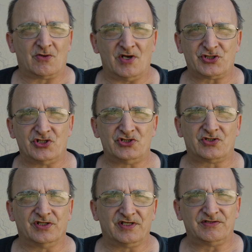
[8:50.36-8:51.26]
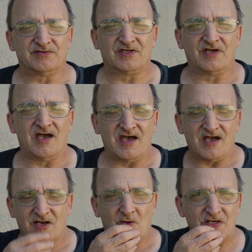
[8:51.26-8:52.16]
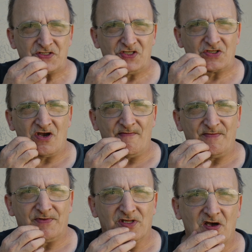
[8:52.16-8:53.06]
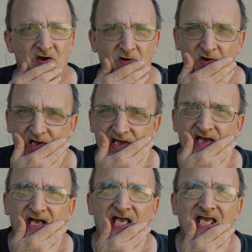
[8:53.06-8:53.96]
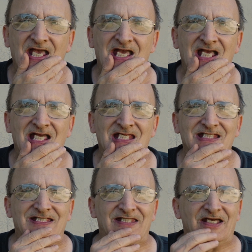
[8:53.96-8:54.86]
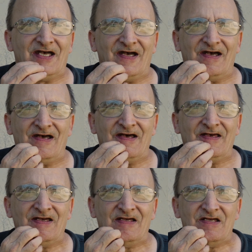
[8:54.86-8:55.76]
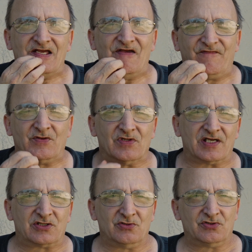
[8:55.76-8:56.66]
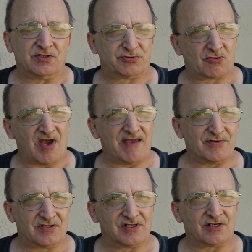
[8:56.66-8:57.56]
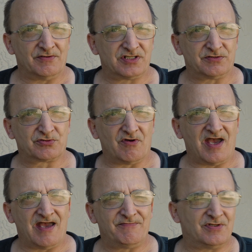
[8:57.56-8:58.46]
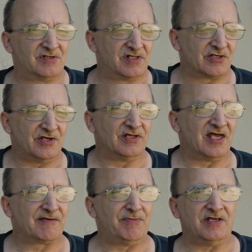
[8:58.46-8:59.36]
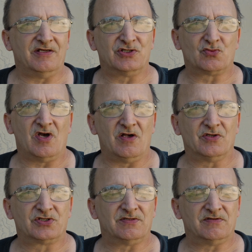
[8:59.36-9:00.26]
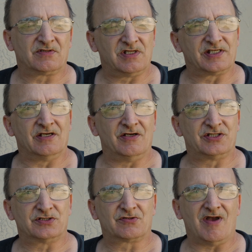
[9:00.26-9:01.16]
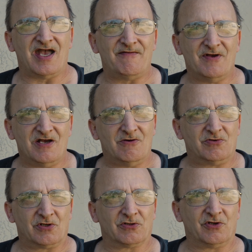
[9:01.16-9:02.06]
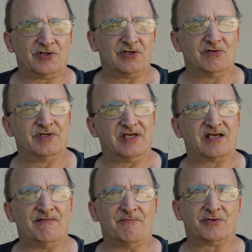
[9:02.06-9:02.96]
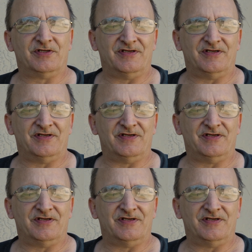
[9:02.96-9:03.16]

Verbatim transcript: questions, you can leave a question in the comment below. And if you like to subscribe, you click on subscribe, click on like button as well. So clicking on subscribe will alert you when I come up with